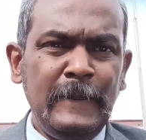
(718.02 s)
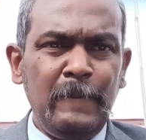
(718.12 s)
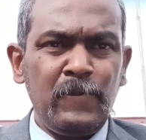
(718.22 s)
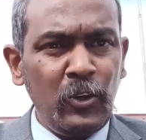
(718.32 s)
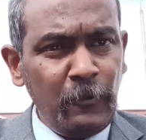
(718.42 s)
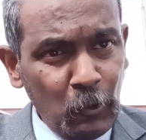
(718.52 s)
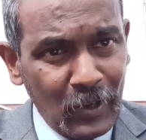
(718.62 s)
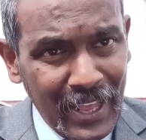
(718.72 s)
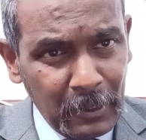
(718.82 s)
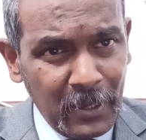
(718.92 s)
So if you
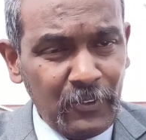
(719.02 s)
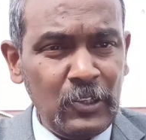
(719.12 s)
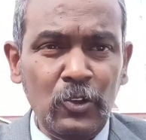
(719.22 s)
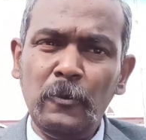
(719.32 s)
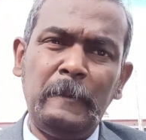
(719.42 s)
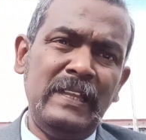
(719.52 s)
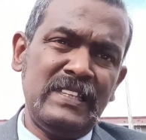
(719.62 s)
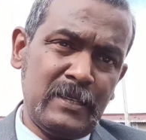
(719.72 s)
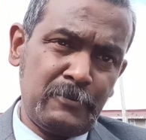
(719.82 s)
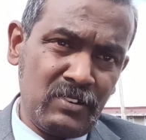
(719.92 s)
like my video,
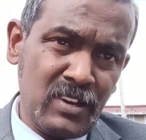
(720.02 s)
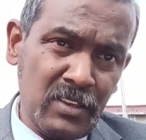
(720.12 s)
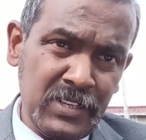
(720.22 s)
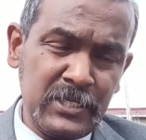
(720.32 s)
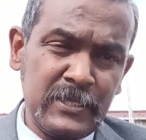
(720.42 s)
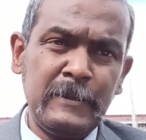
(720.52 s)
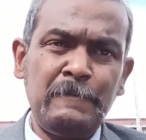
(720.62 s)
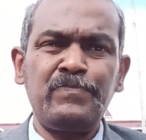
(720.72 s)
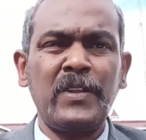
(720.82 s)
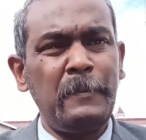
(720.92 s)
please subscribe it.
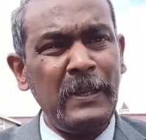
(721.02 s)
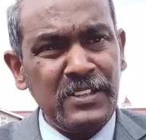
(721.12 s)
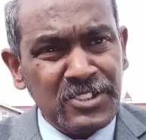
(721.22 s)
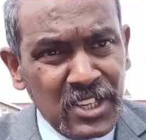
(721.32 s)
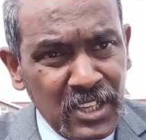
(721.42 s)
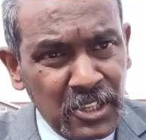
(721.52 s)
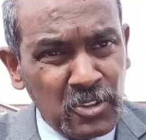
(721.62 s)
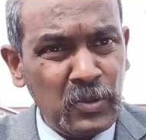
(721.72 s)
Please share it with